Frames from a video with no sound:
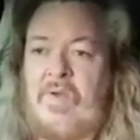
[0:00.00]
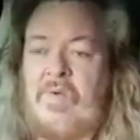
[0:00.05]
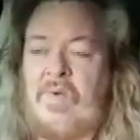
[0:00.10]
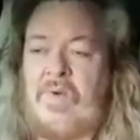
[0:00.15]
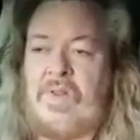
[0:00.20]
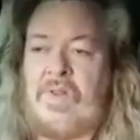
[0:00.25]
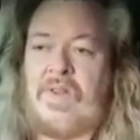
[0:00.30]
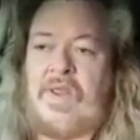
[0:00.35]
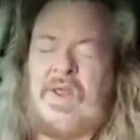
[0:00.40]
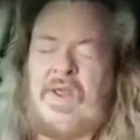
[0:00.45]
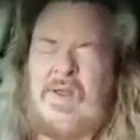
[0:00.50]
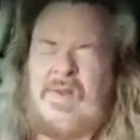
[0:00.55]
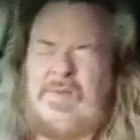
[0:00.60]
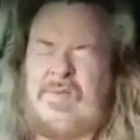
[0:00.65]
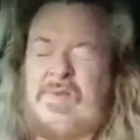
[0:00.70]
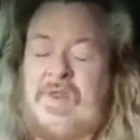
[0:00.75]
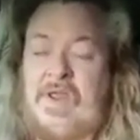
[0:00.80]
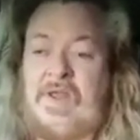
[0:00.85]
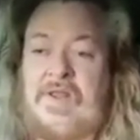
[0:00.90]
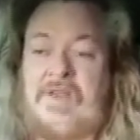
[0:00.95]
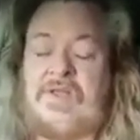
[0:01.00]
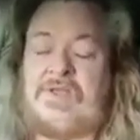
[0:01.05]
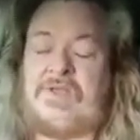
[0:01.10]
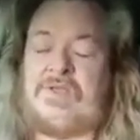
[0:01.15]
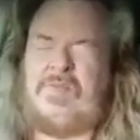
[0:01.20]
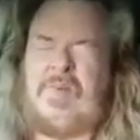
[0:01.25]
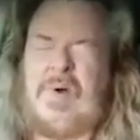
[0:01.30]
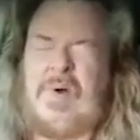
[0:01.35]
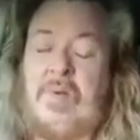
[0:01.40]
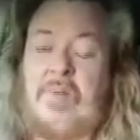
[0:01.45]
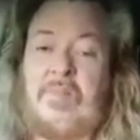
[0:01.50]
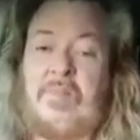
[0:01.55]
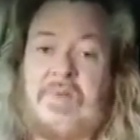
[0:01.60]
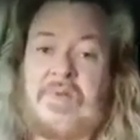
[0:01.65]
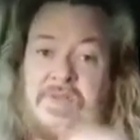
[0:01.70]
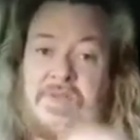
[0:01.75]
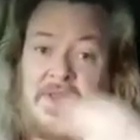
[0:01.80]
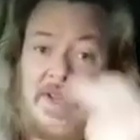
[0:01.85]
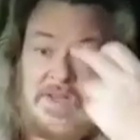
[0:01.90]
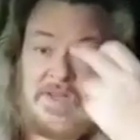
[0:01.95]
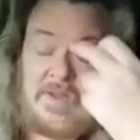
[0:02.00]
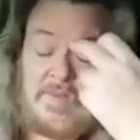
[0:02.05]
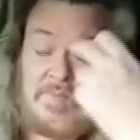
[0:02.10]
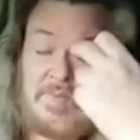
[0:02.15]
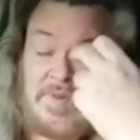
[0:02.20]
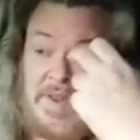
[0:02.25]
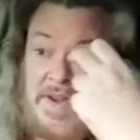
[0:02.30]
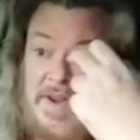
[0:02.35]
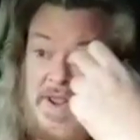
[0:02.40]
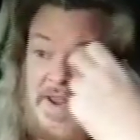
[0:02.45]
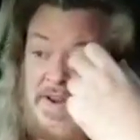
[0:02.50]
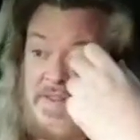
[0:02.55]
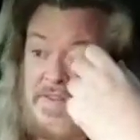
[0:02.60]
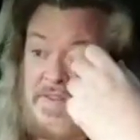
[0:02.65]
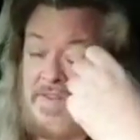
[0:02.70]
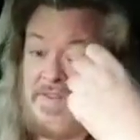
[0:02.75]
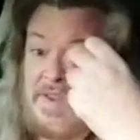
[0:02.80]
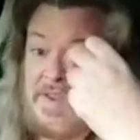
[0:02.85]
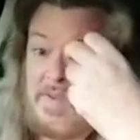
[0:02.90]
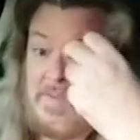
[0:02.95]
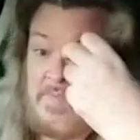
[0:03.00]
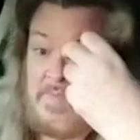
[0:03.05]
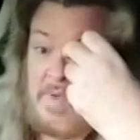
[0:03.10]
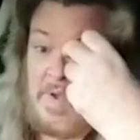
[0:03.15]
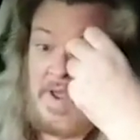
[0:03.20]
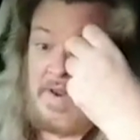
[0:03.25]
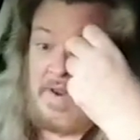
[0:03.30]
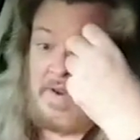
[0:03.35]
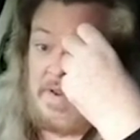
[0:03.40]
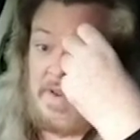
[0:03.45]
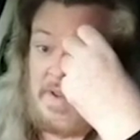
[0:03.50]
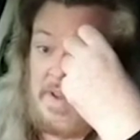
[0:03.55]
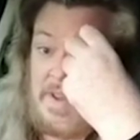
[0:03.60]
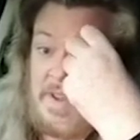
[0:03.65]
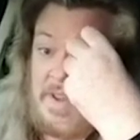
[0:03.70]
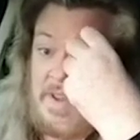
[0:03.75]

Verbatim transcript: when they take this pump and take the blood out of the dead body